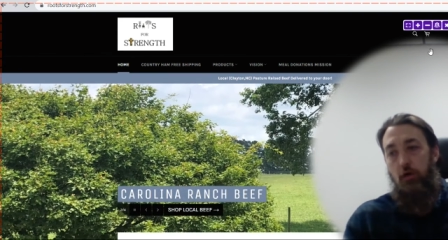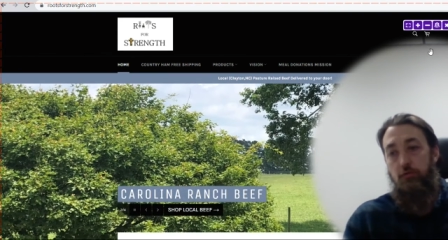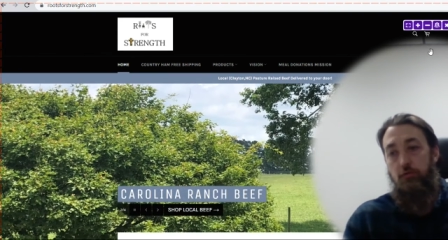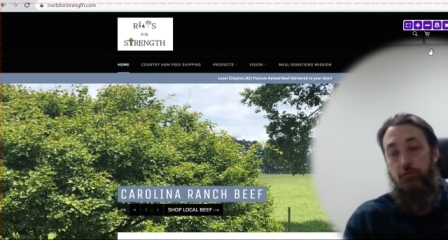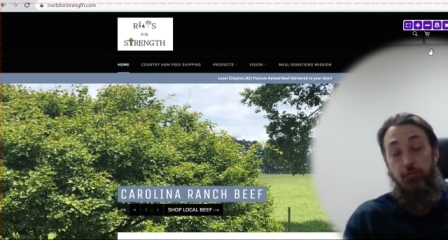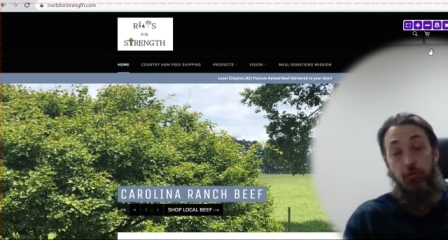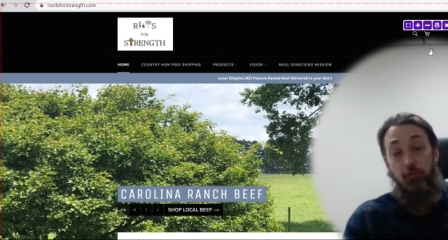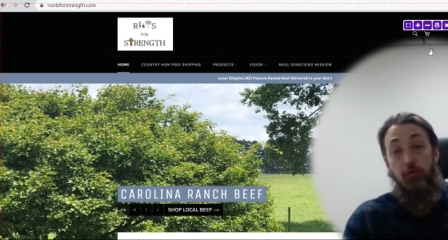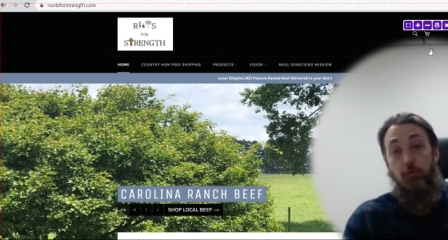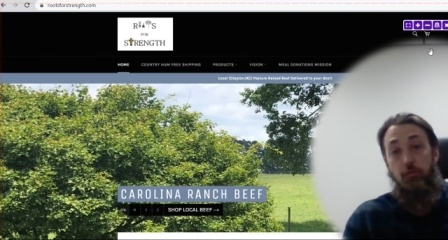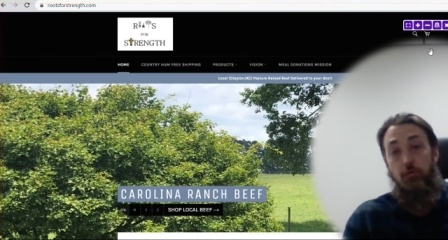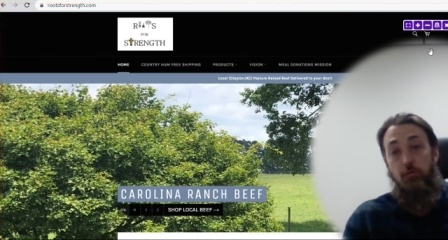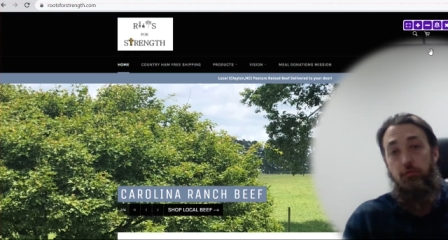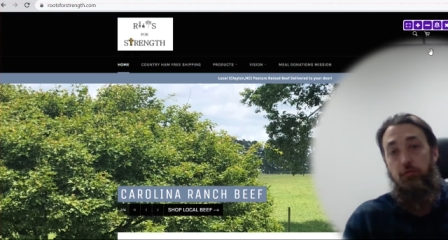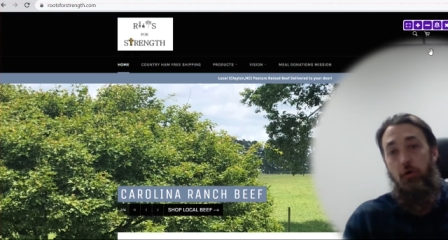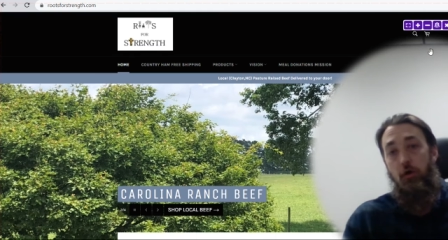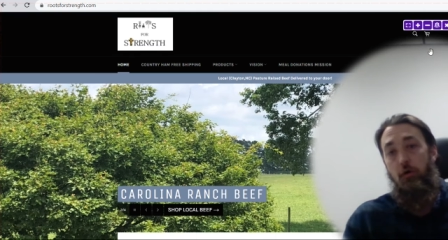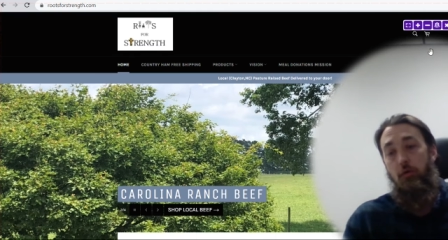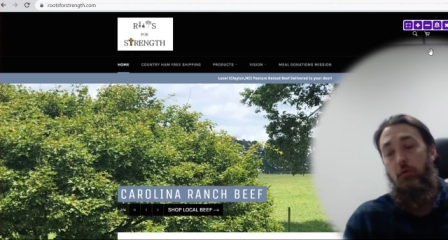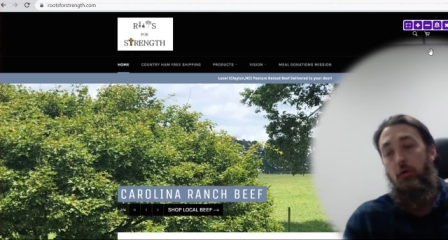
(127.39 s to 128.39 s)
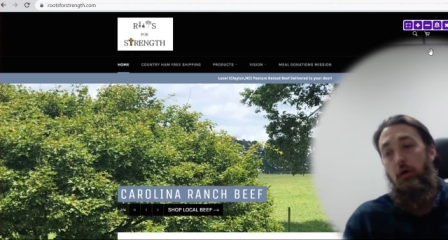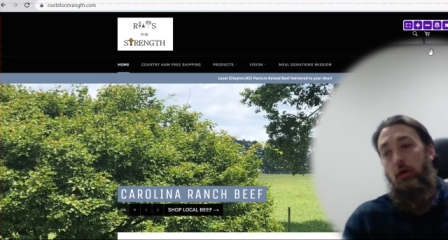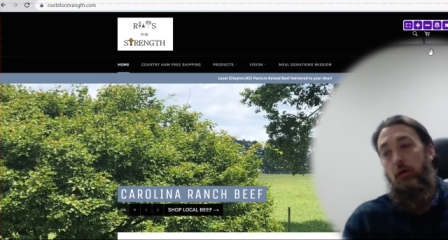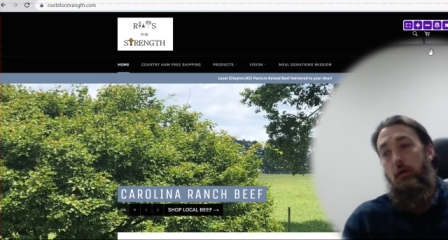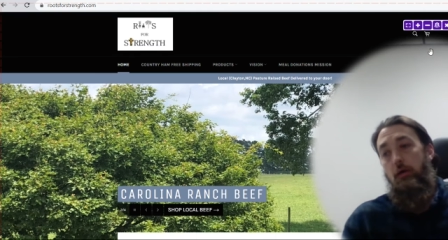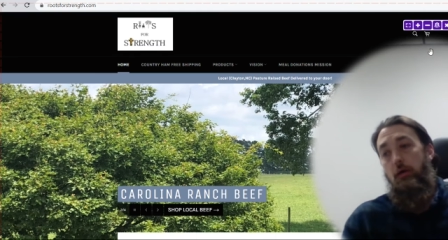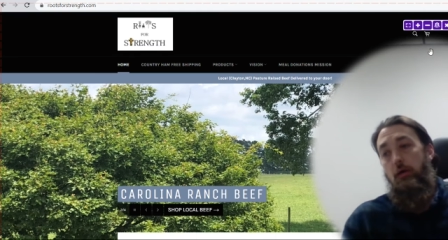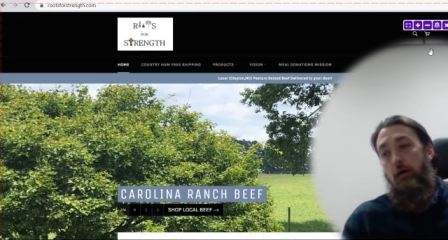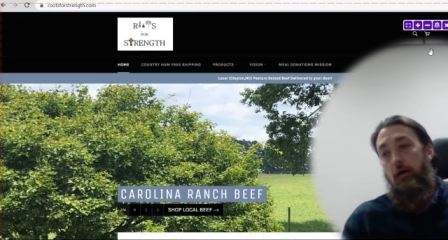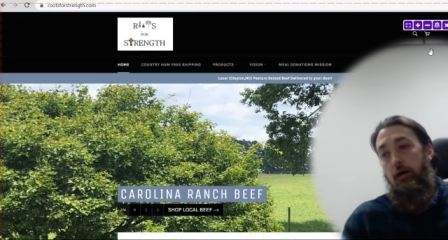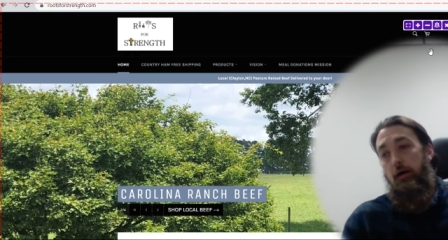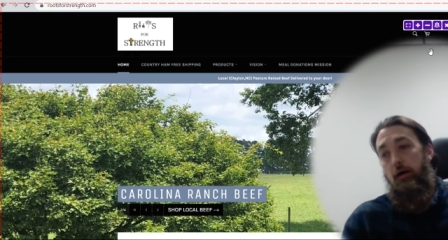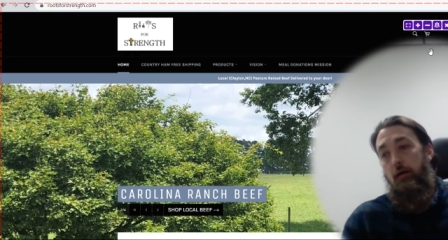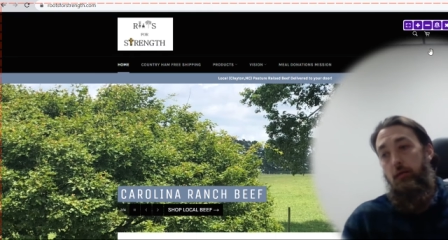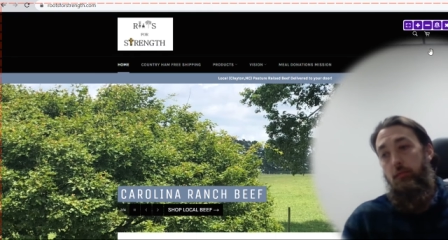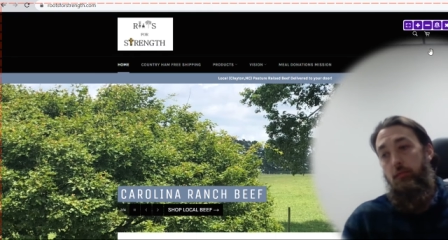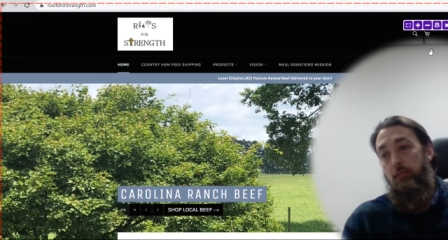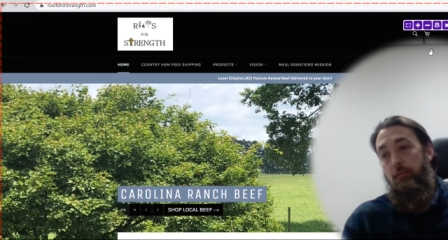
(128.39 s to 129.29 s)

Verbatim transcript: uh, food. So, uh,